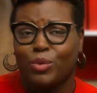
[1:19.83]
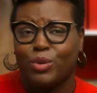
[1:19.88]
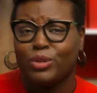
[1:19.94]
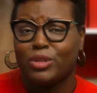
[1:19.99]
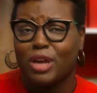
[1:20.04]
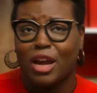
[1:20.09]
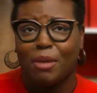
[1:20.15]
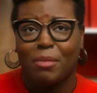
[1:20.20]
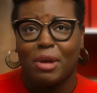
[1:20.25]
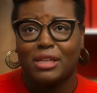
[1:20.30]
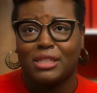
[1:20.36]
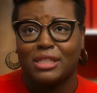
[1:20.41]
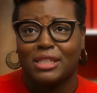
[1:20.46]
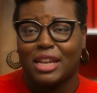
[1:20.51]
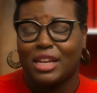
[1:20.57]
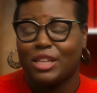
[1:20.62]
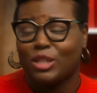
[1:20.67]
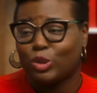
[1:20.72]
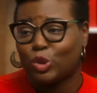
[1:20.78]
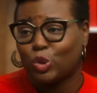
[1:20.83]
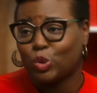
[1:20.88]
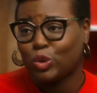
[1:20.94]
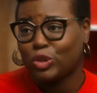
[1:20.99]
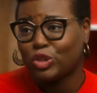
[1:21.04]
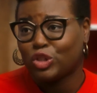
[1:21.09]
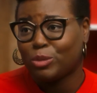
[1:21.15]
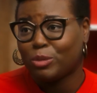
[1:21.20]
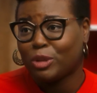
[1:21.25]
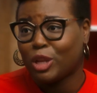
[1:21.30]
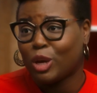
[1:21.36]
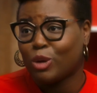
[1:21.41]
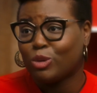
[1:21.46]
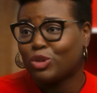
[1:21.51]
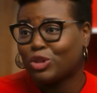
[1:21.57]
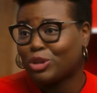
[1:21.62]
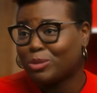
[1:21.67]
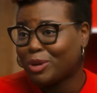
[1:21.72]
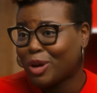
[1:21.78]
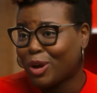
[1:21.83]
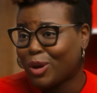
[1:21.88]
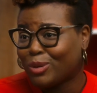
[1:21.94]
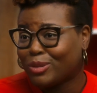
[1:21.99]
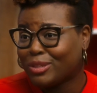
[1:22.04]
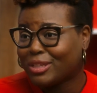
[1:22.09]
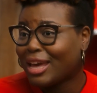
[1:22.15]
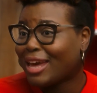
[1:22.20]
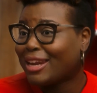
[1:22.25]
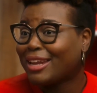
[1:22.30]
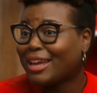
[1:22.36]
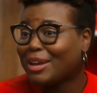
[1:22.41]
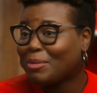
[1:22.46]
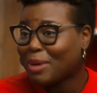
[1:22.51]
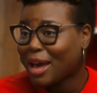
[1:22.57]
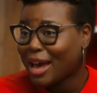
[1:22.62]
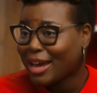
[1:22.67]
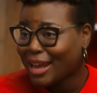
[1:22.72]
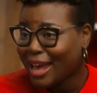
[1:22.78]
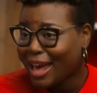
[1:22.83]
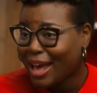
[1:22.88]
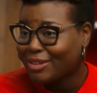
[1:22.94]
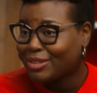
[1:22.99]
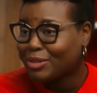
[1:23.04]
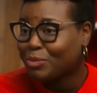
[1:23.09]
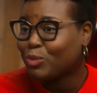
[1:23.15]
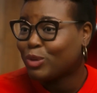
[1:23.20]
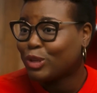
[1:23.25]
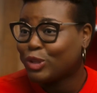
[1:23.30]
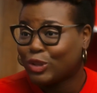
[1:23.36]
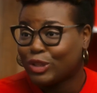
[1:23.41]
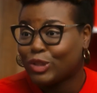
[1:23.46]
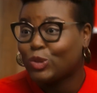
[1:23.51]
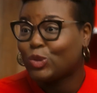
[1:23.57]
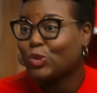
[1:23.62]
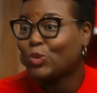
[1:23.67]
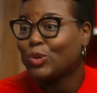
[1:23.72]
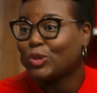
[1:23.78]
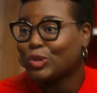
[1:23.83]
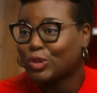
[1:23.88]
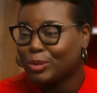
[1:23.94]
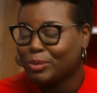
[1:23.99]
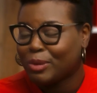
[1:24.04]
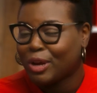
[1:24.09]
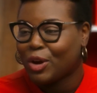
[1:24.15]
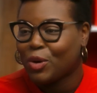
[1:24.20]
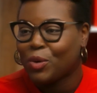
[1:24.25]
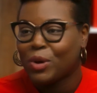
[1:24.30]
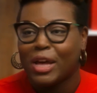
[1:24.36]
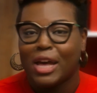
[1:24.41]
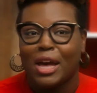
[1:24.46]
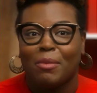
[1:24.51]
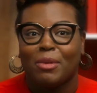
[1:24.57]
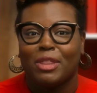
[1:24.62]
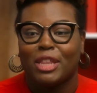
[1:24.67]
When you talk about setting those short-term and long-term goals, kind of like buying a house, I'm pretty sure it's a short-term goal.